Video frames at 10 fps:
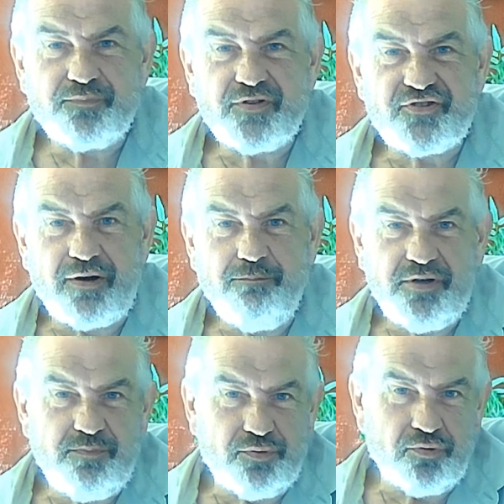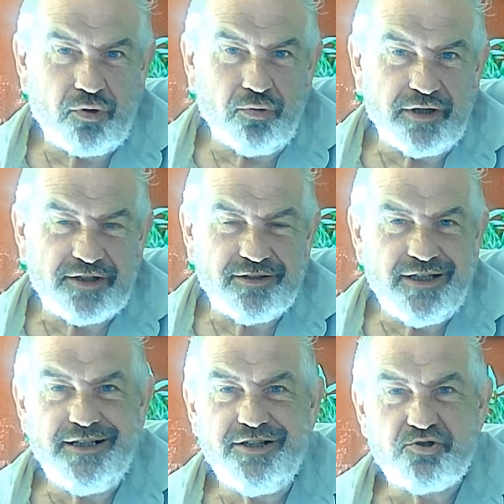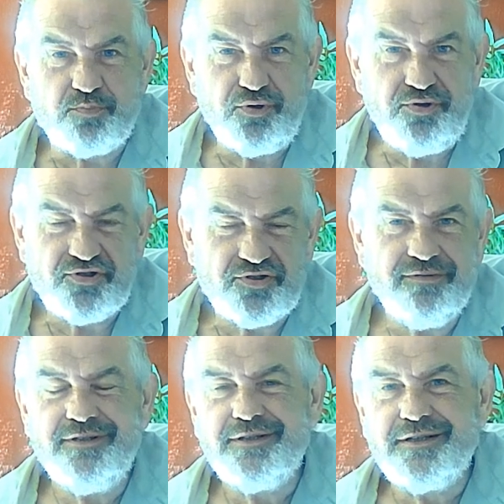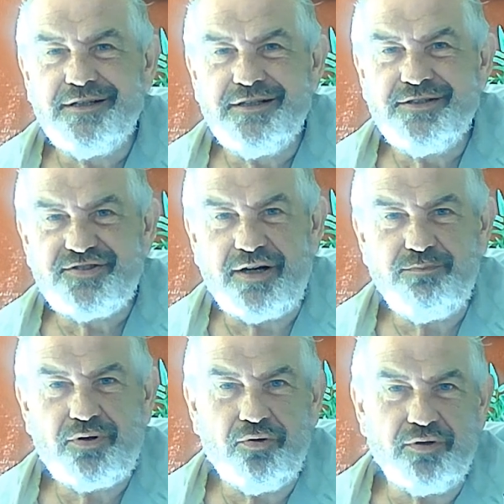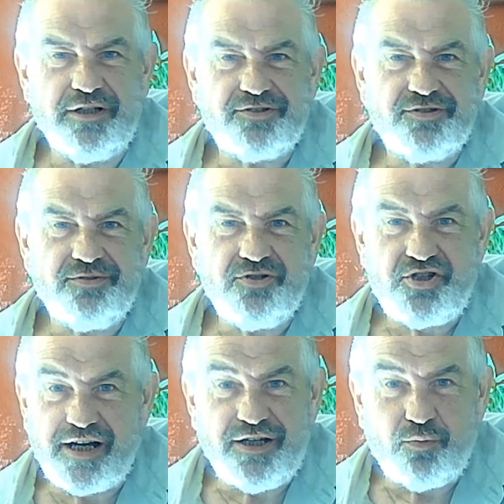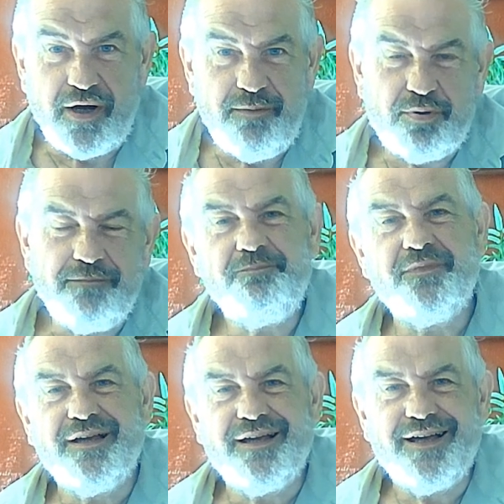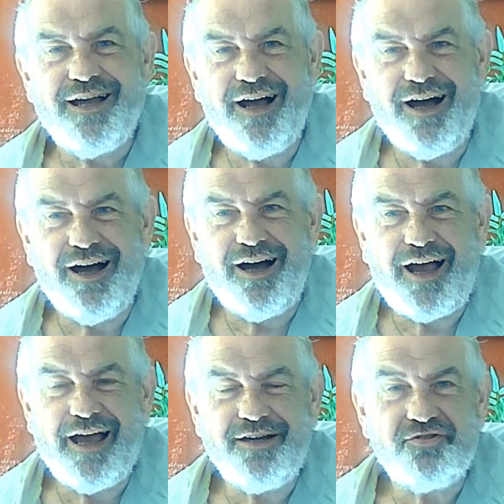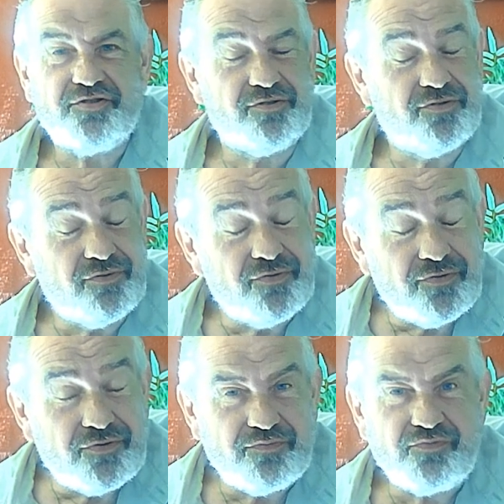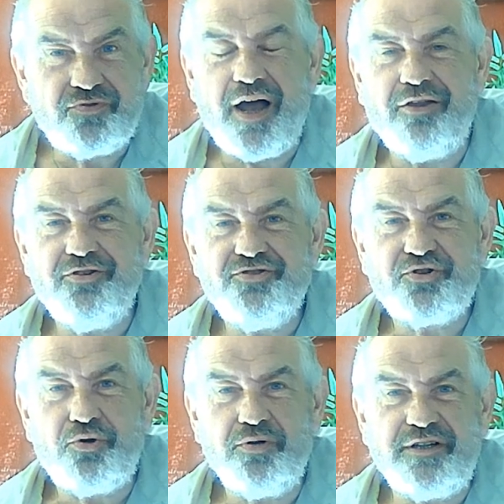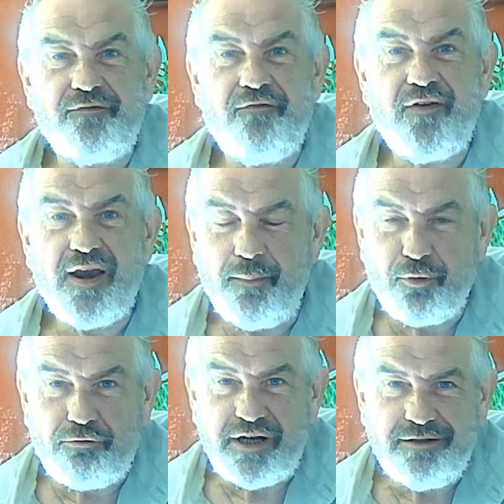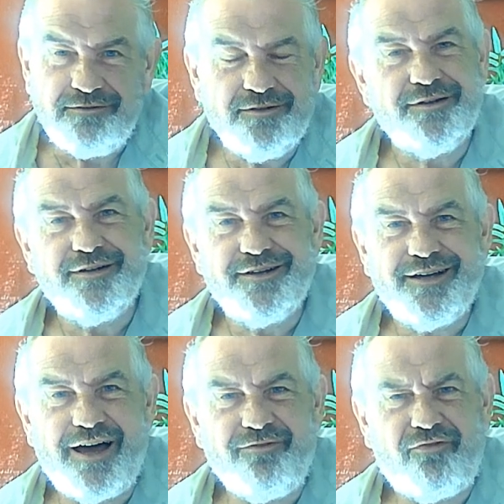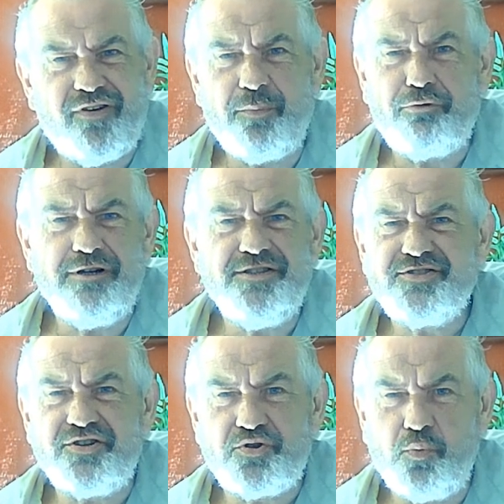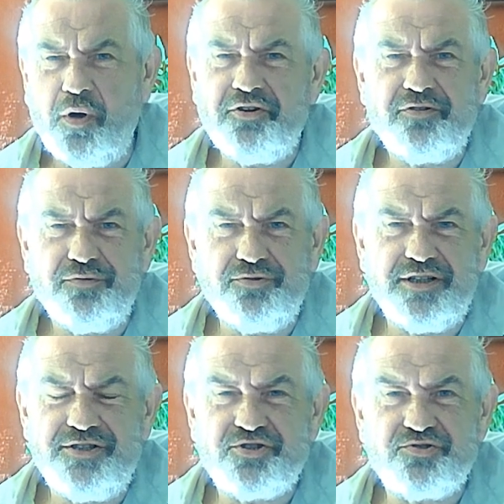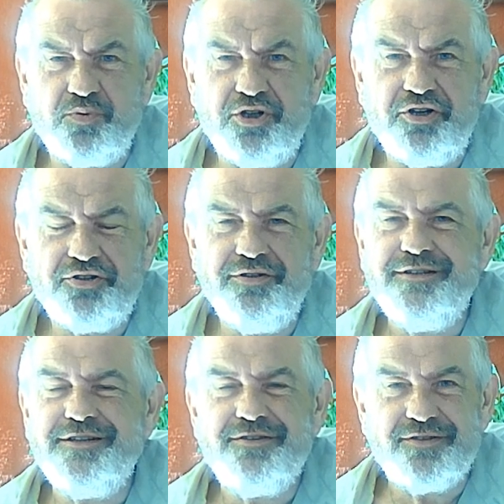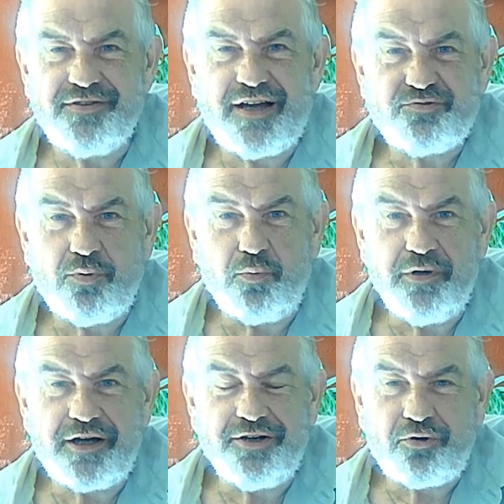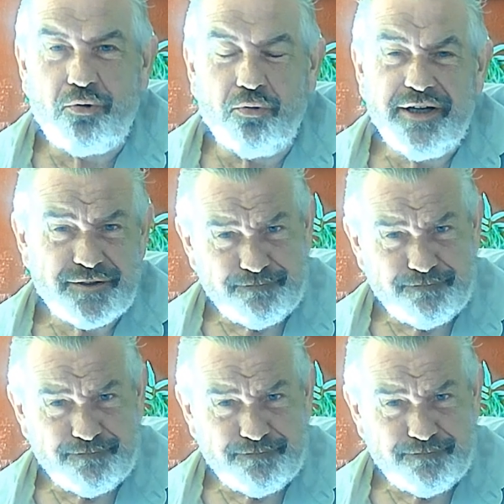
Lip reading: some people call it English mousse, some call it jelly whip, and others call it flummery. And flummery is such a wonderful, delicious word that that's what we're going to call it.